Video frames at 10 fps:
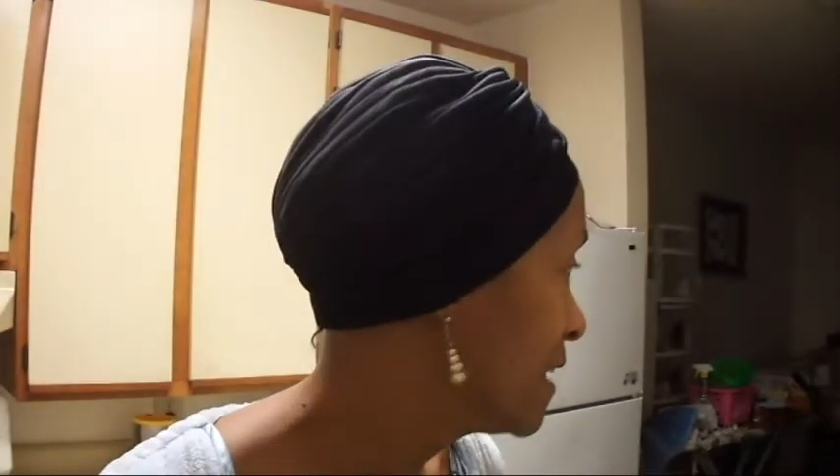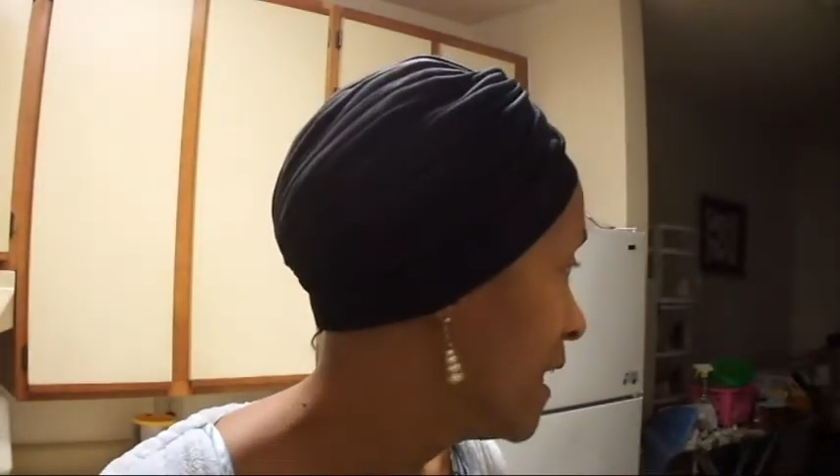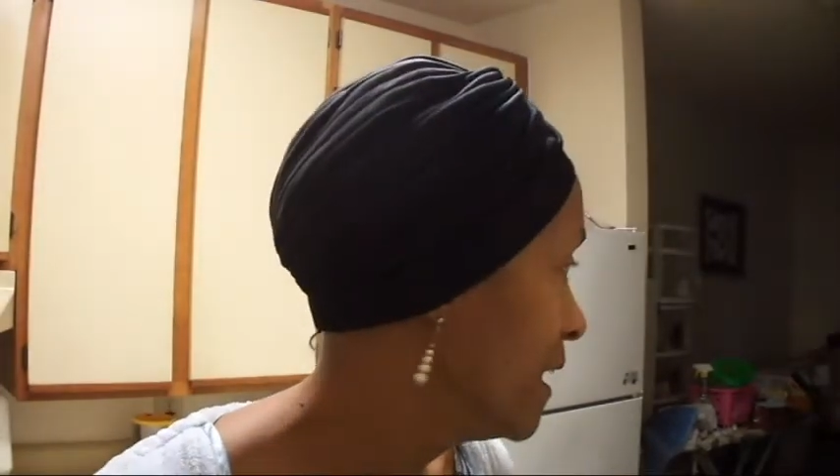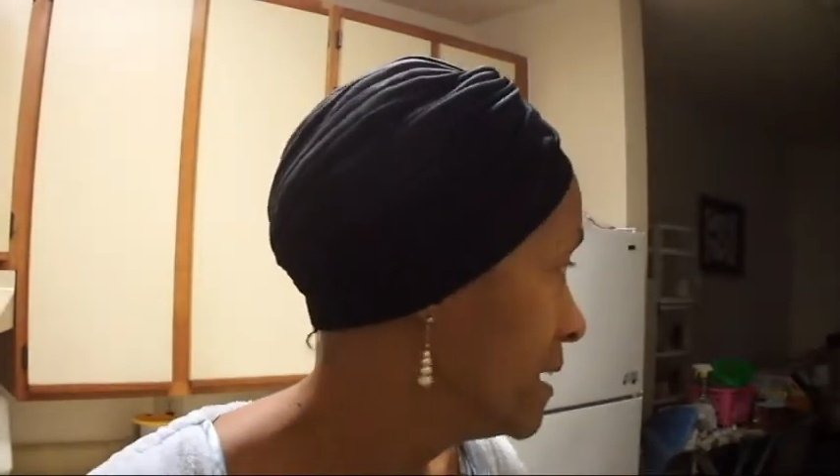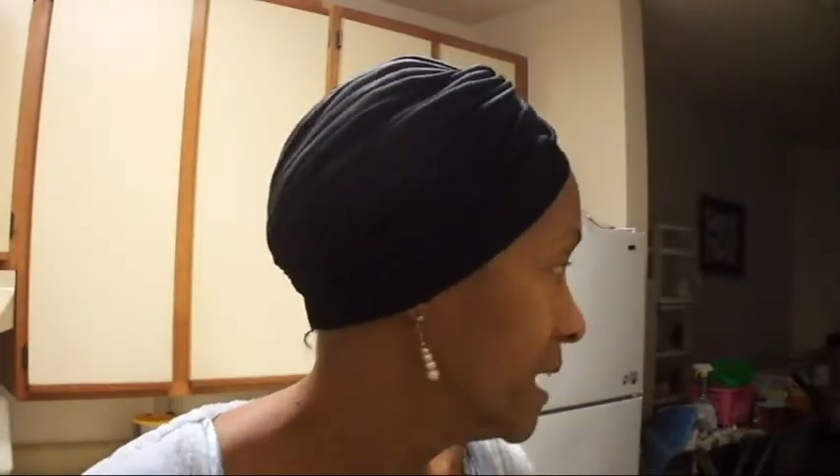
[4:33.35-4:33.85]

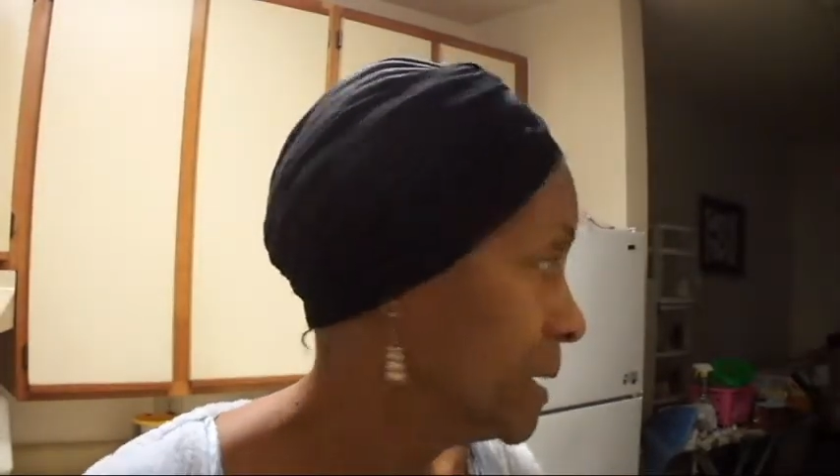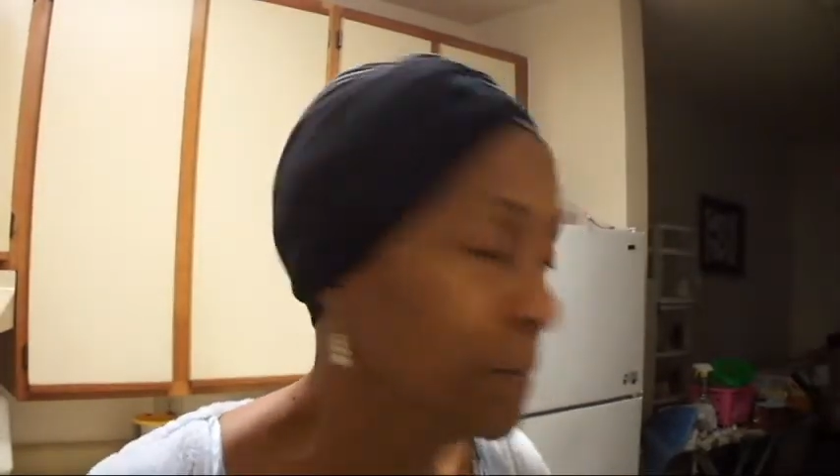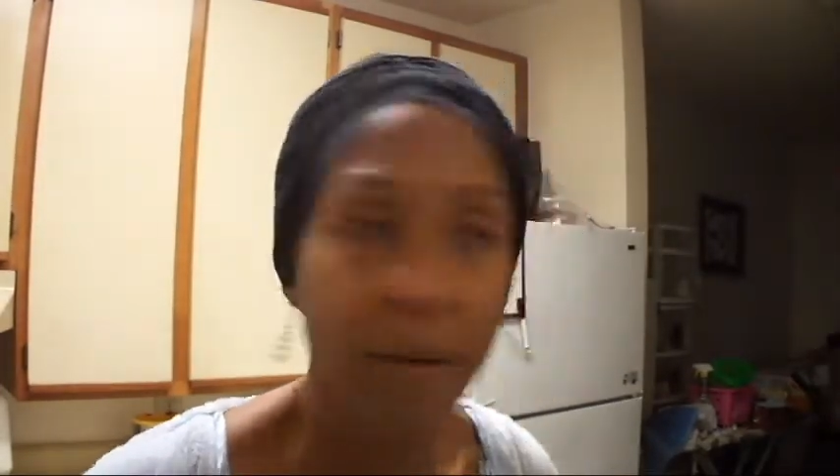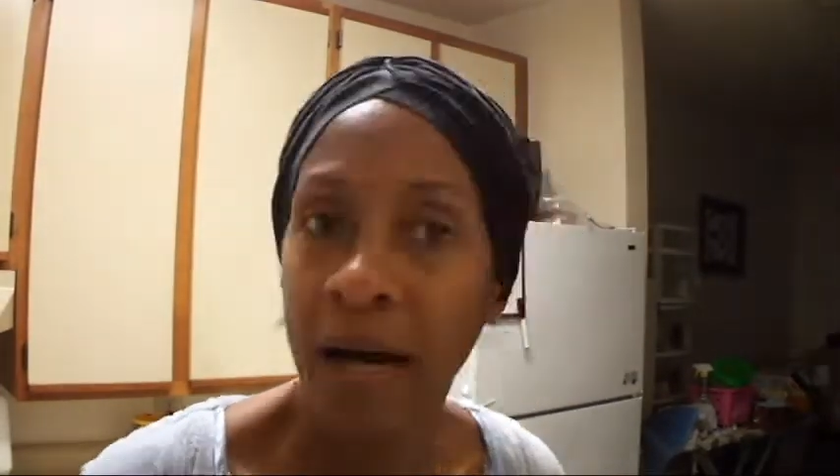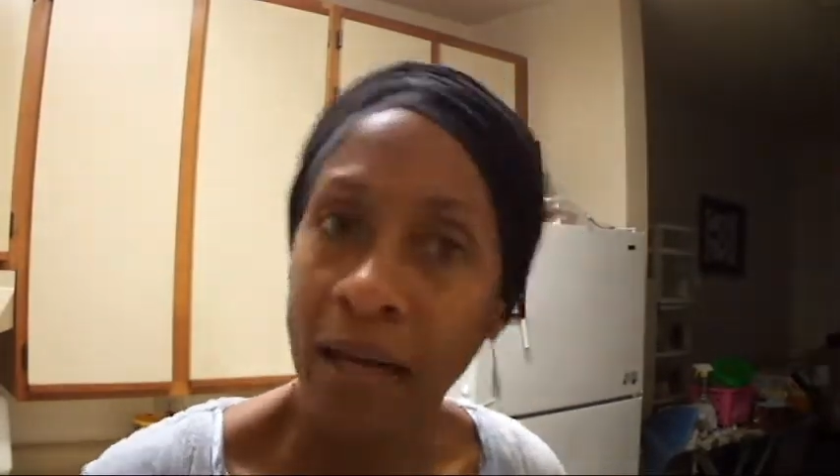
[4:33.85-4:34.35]
I
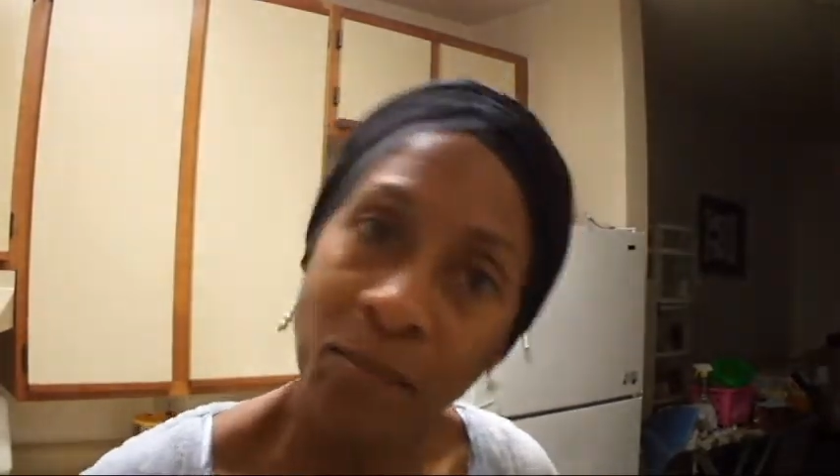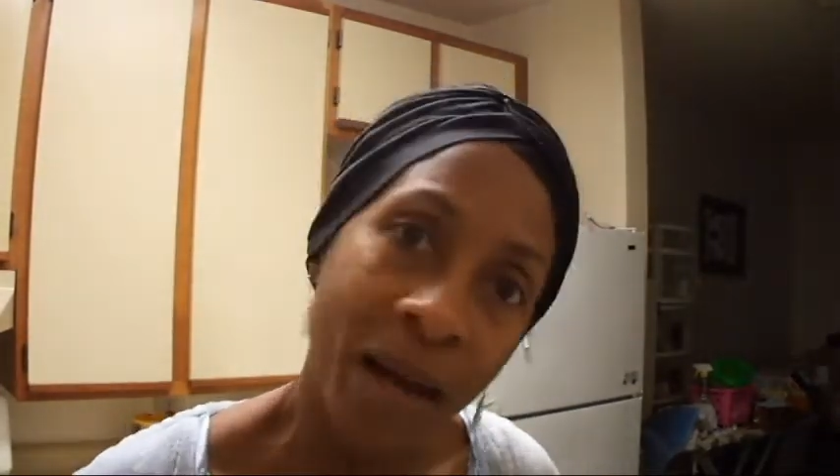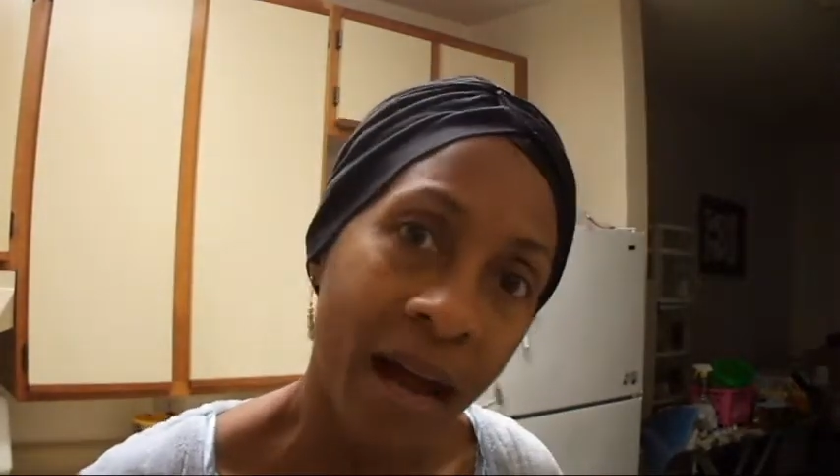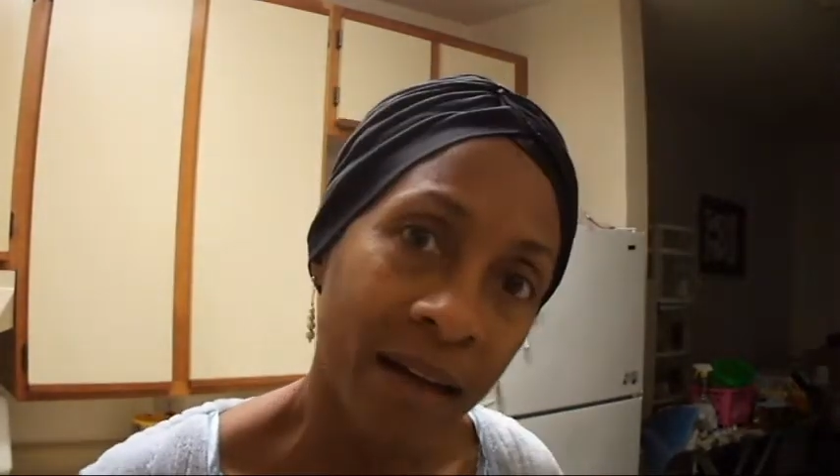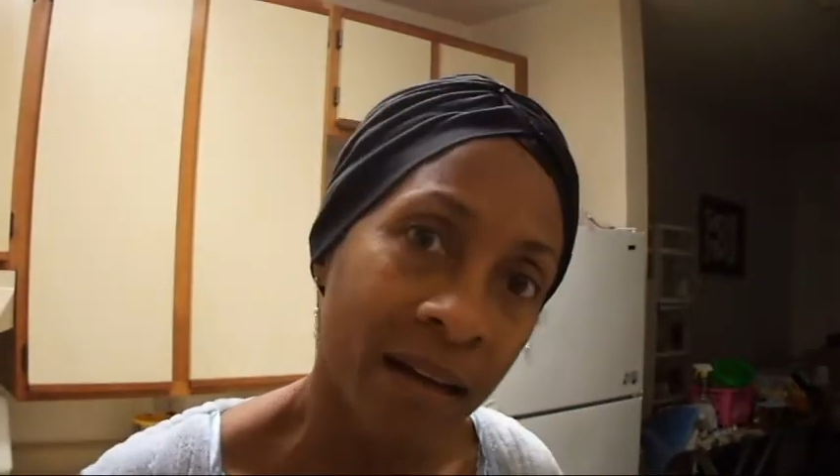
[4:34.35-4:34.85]

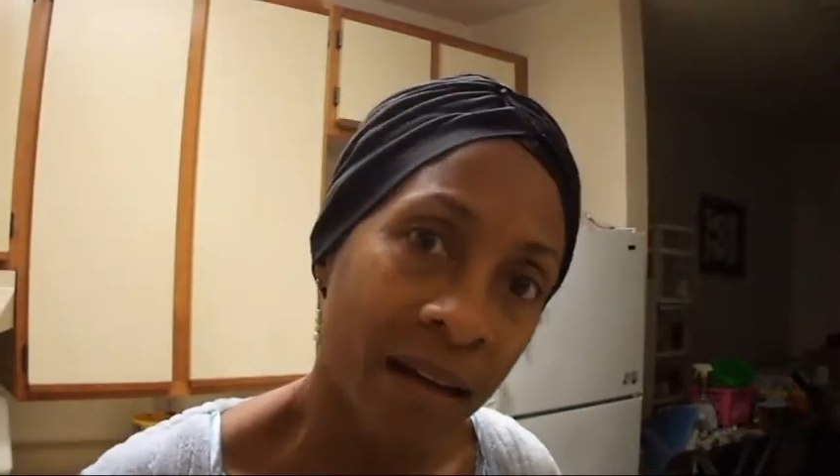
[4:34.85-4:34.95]
unpack,